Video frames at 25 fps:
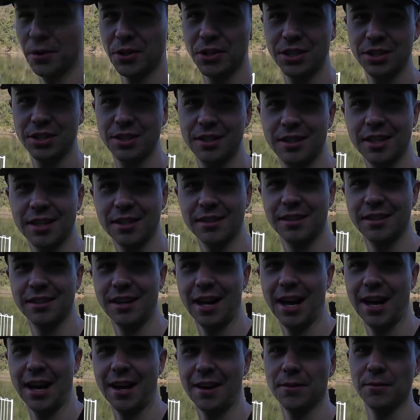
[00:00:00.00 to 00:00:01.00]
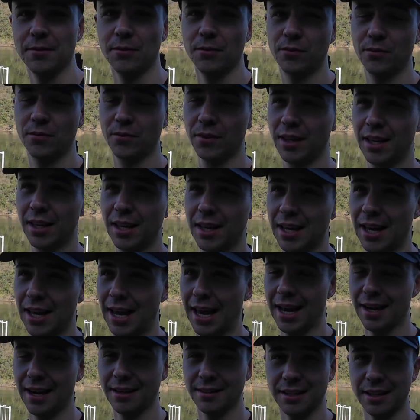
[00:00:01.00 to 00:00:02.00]
which doesn't have
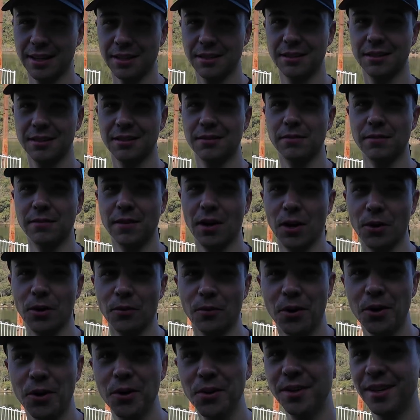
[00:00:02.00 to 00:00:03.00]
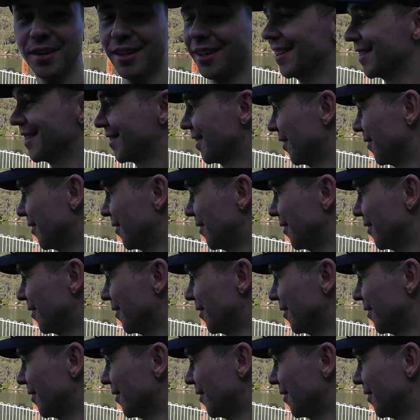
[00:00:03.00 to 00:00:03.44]
access via road. It's